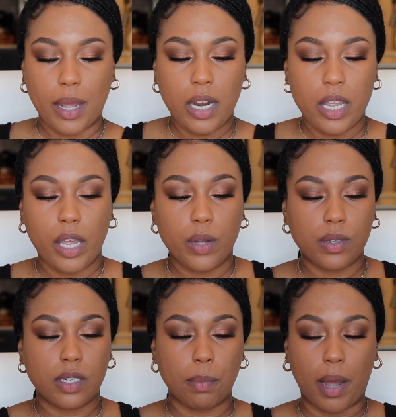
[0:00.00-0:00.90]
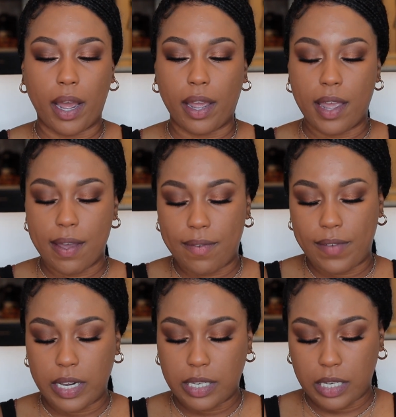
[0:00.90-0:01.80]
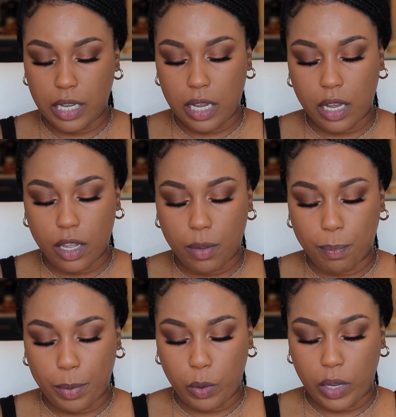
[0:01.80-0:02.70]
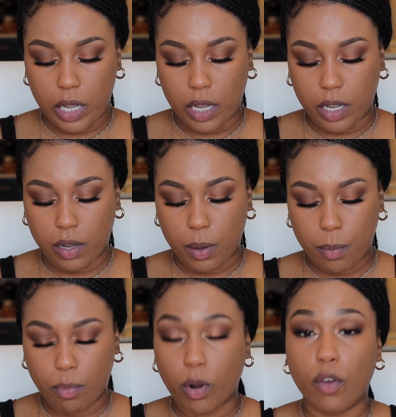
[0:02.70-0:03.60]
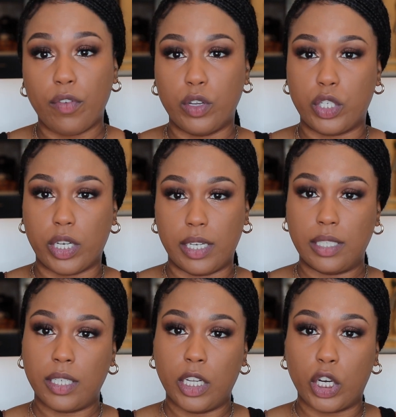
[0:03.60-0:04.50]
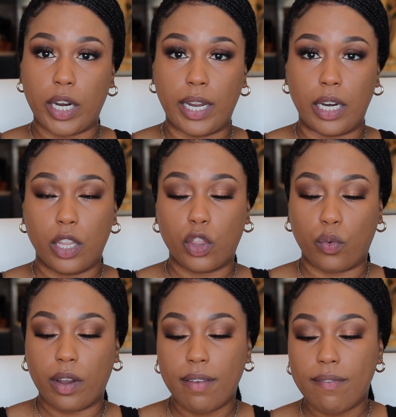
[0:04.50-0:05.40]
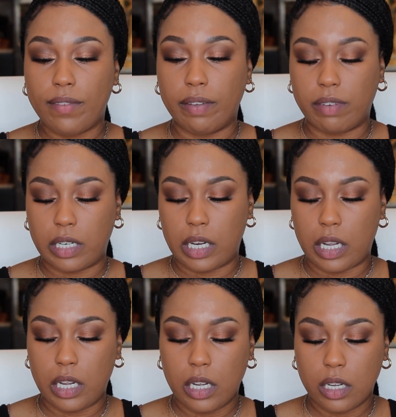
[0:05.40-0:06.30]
gonna use my FENTY Beauty Pro Filter Concealer in 350.